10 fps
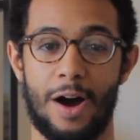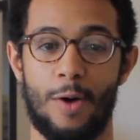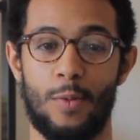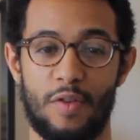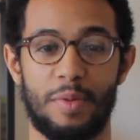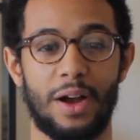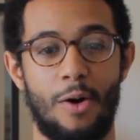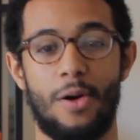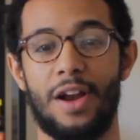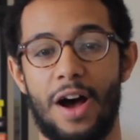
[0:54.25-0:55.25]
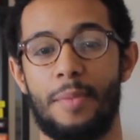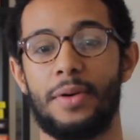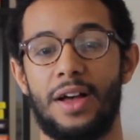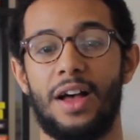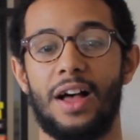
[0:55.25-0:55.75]
we've been going up
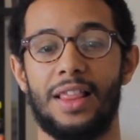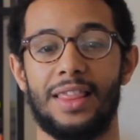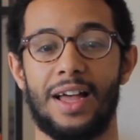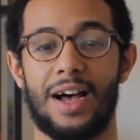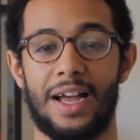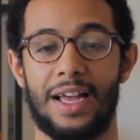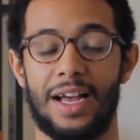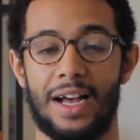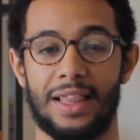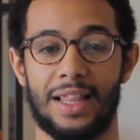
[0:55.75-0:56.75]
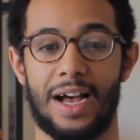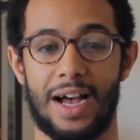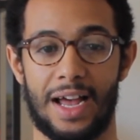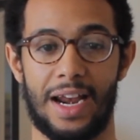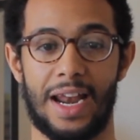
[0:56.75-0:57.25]
a lot
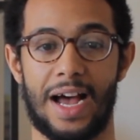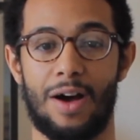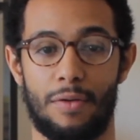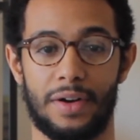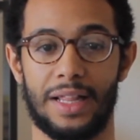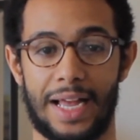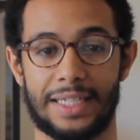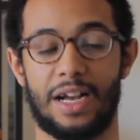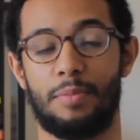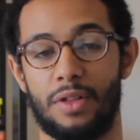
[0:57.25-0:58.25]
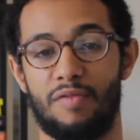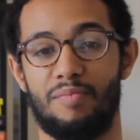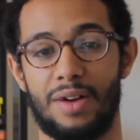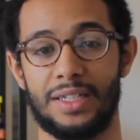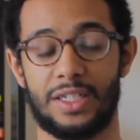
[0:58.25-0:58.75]
over the last couple of
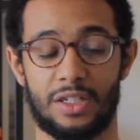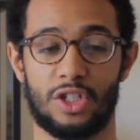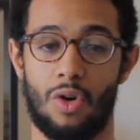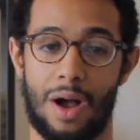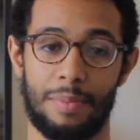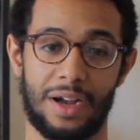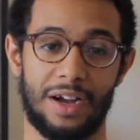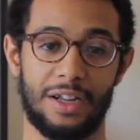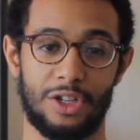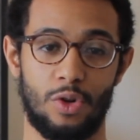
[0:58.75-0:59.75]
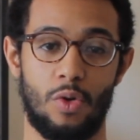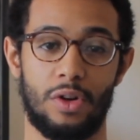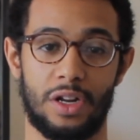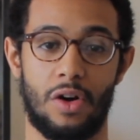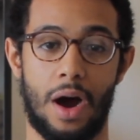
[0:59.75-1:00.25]
months. So I'm gonna
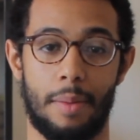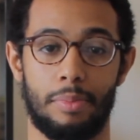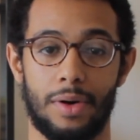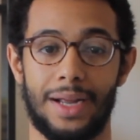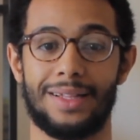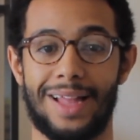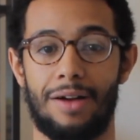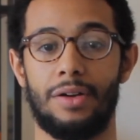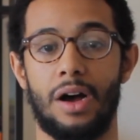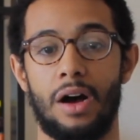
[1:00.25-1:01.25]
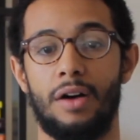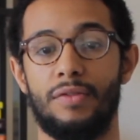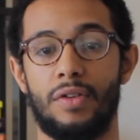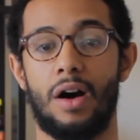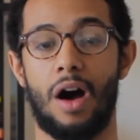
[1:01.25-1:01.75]
do a breakdown
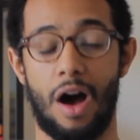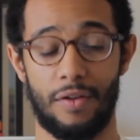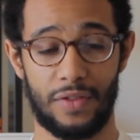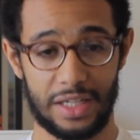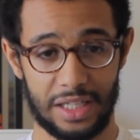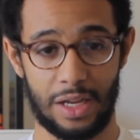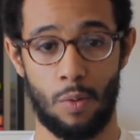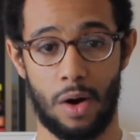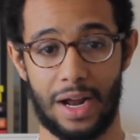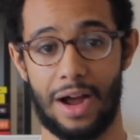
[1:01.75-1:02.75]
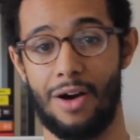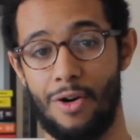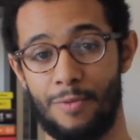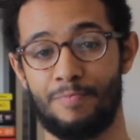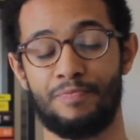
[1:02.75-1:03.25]
of obviously what I
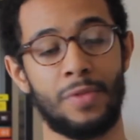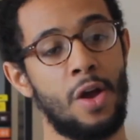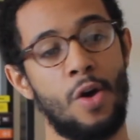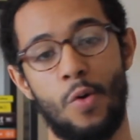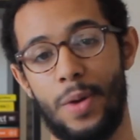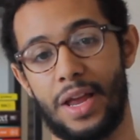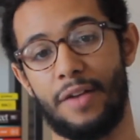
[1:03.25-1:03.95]
own week